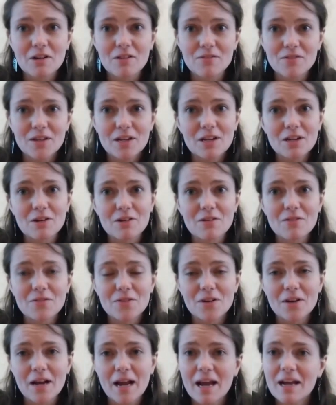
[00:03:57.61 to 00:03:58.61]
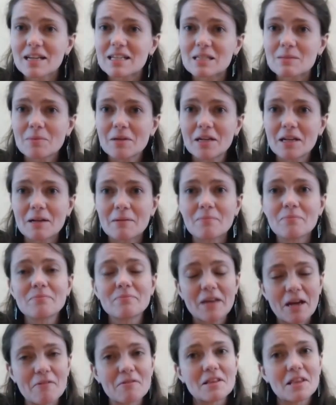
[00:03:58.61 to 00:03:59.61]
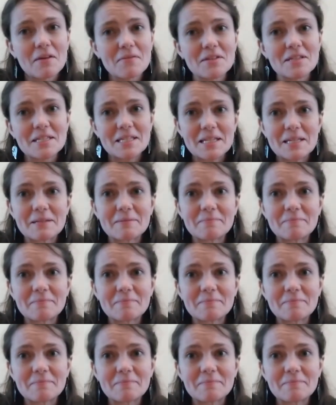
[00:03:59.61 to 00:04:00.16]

or a video of your egg spinning, I would love to see